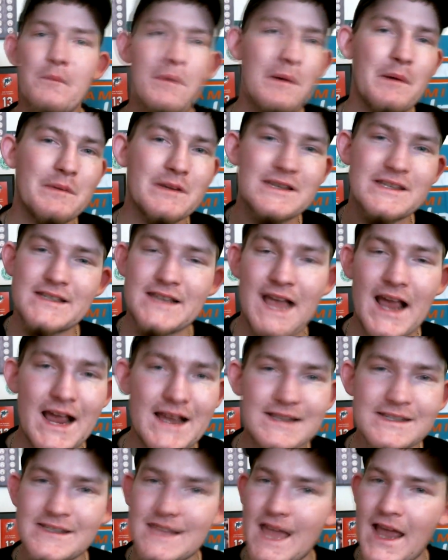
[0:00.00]
But
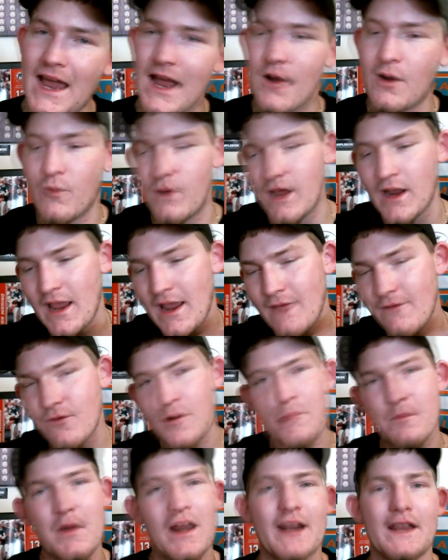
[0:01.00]
besides that, I want
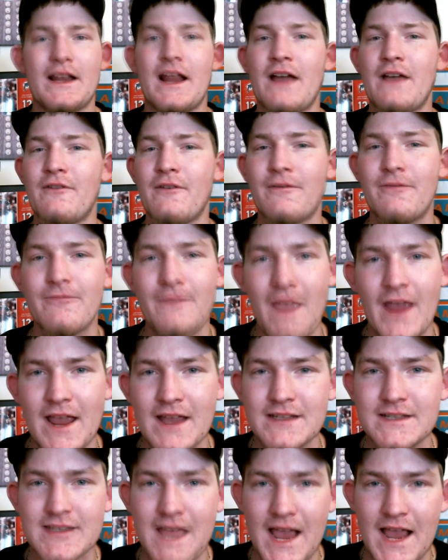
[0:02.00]
everybody to have a
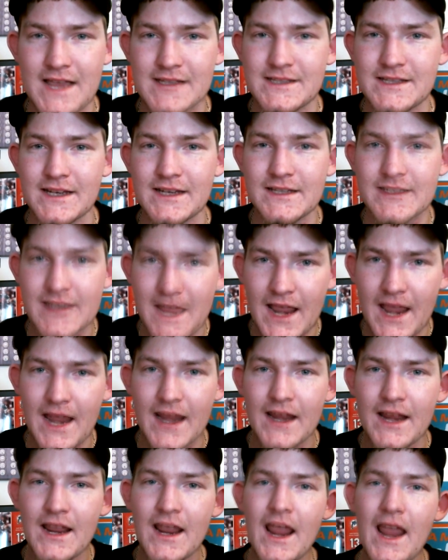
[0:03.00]
fantastic
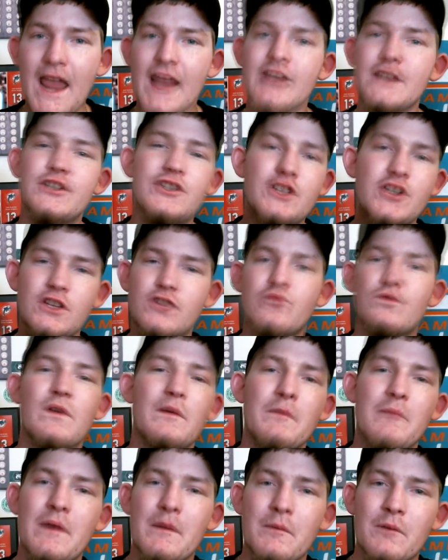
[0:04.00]
day. And just
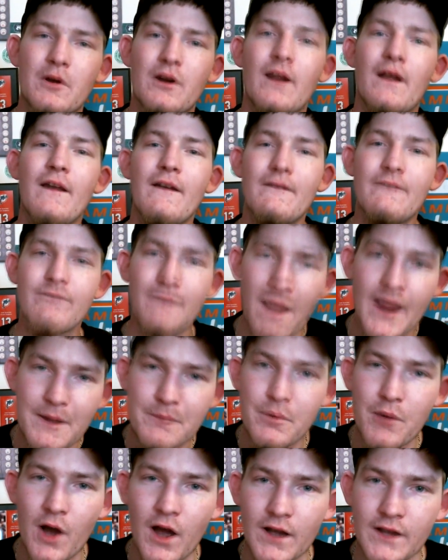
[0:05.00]
remember,
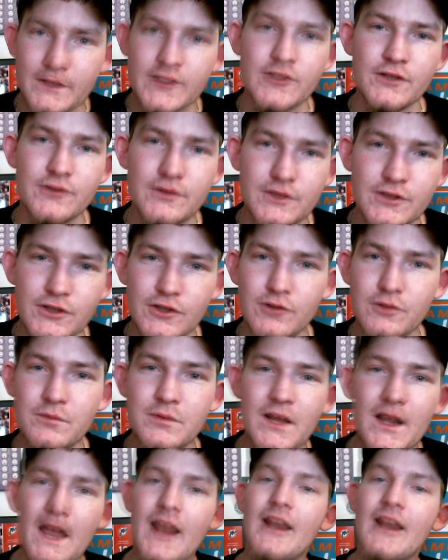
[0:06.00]
vape on YouTube.